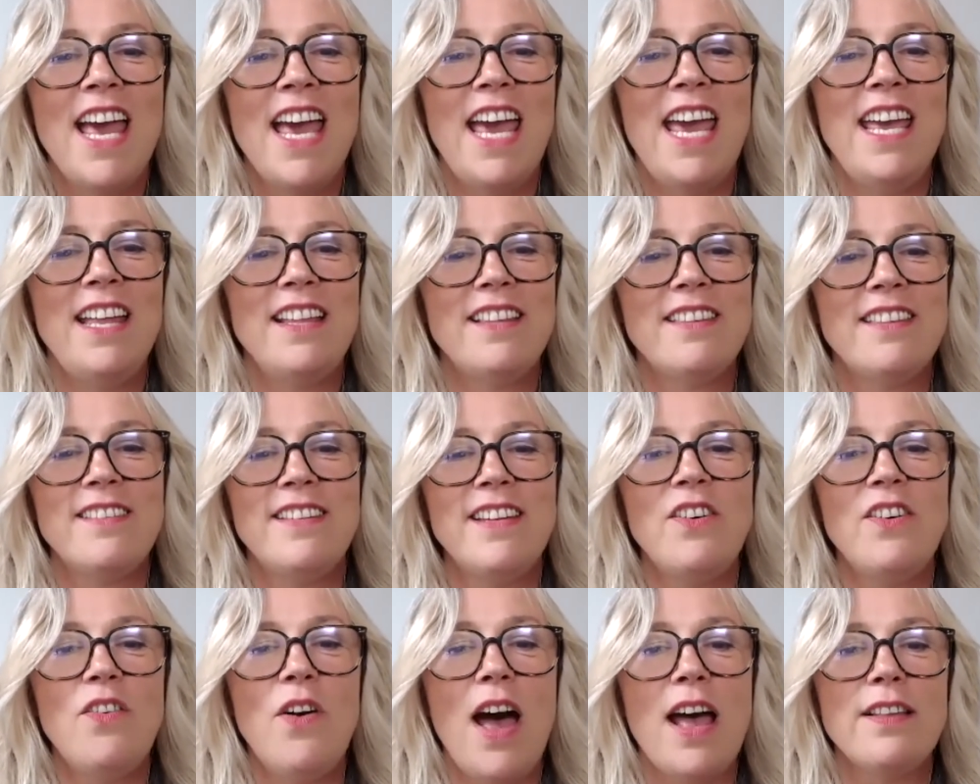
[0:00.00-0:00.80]
It
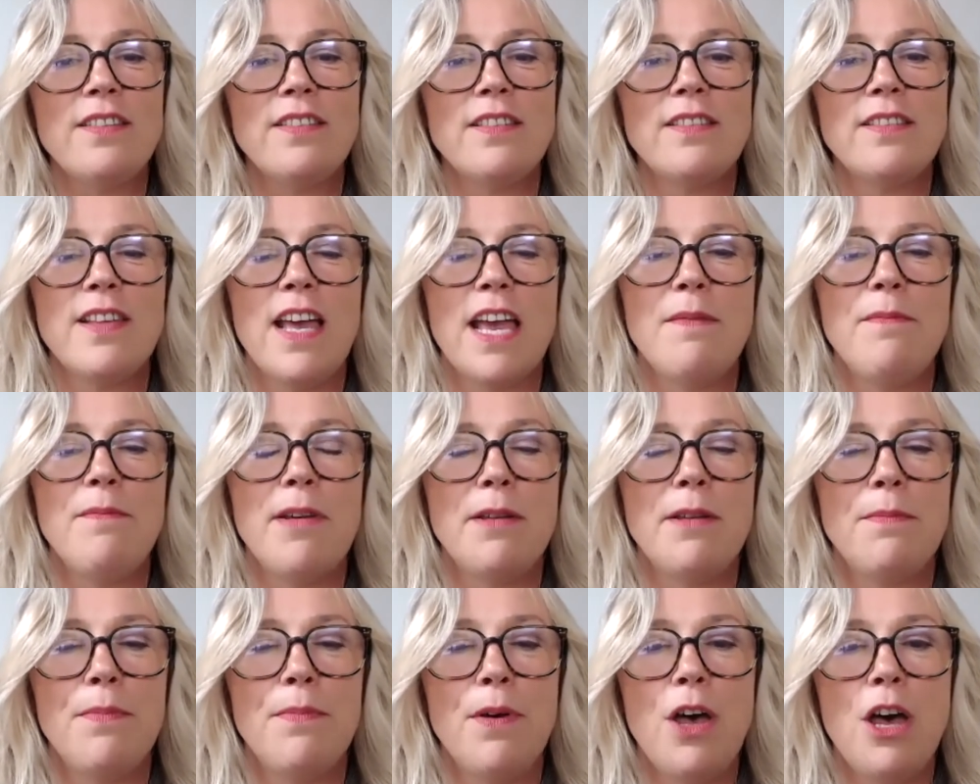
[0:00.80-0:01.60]
still has the same
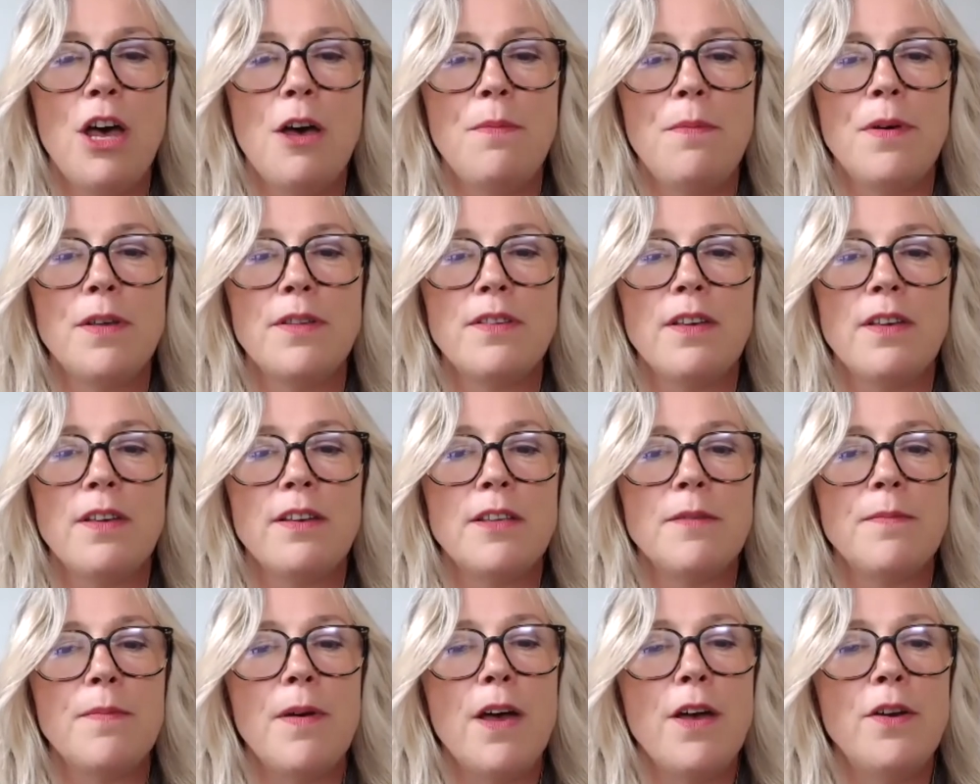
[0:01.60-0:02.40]
end purpose, I
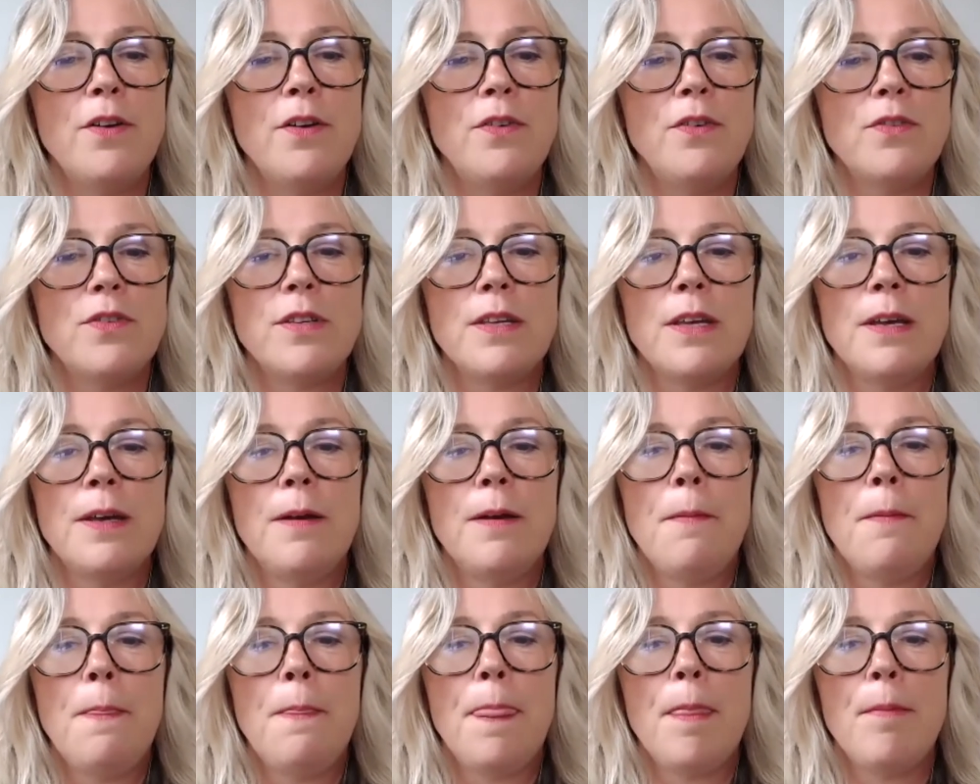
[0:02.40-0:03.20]
suppose,
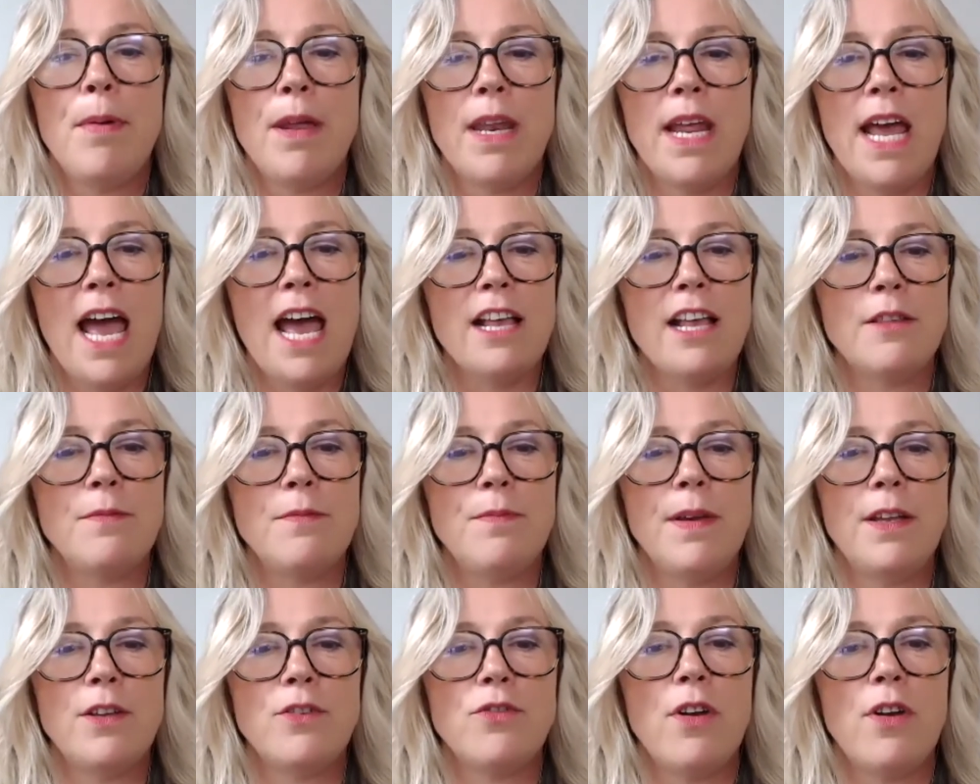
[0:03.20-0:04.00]
but it has
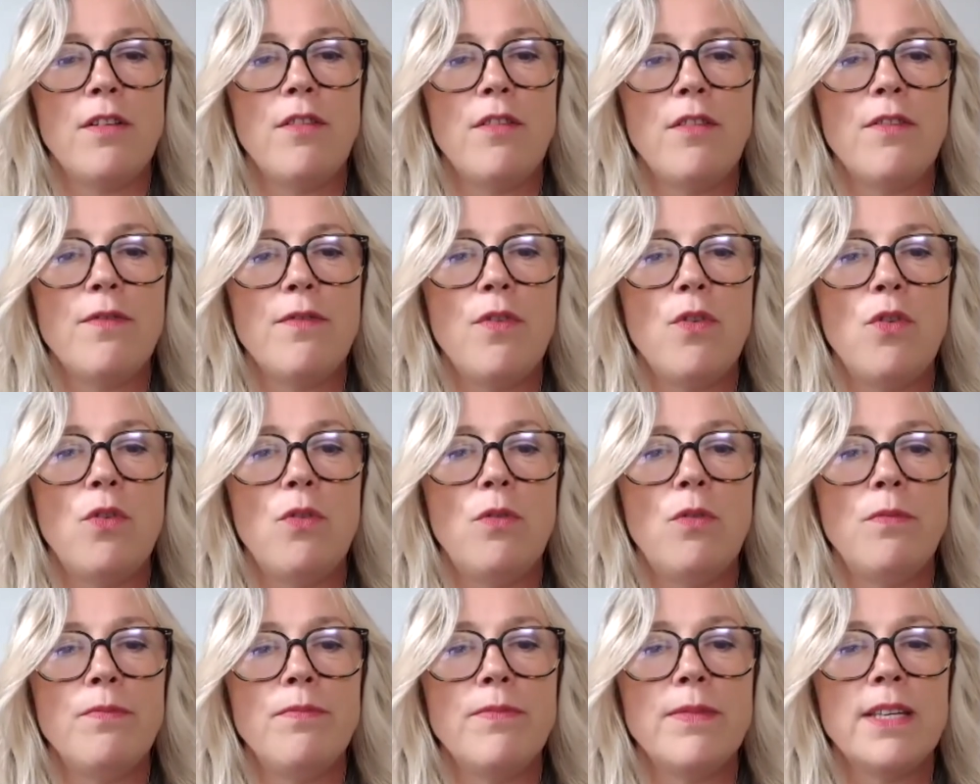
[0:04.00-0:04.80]
been
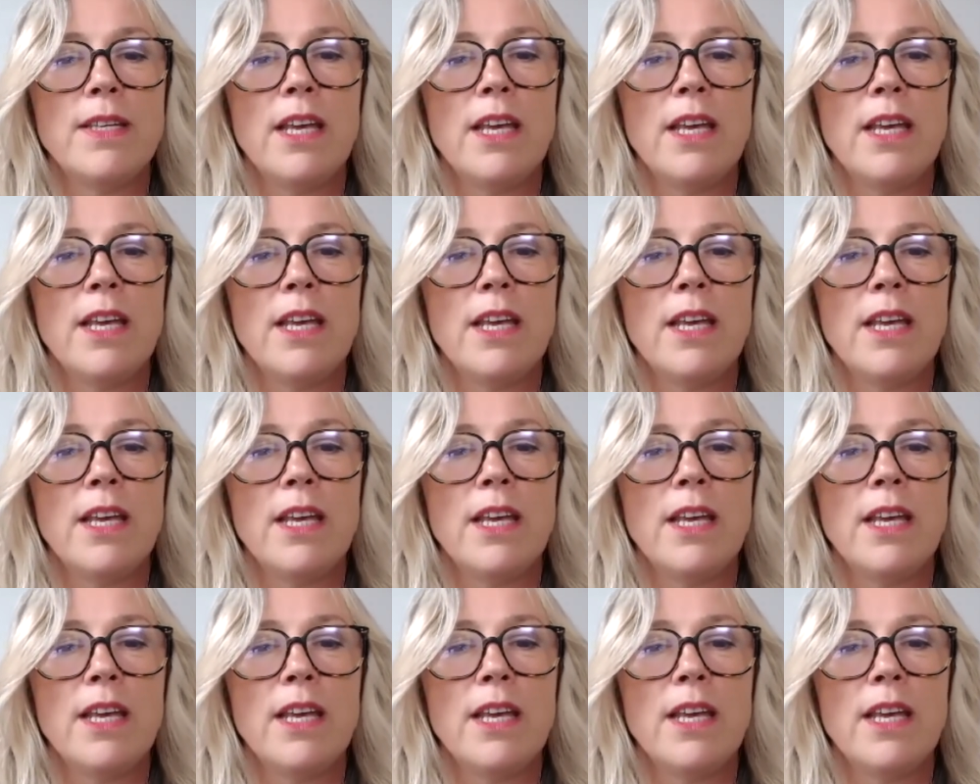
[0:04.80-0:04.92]
transformed.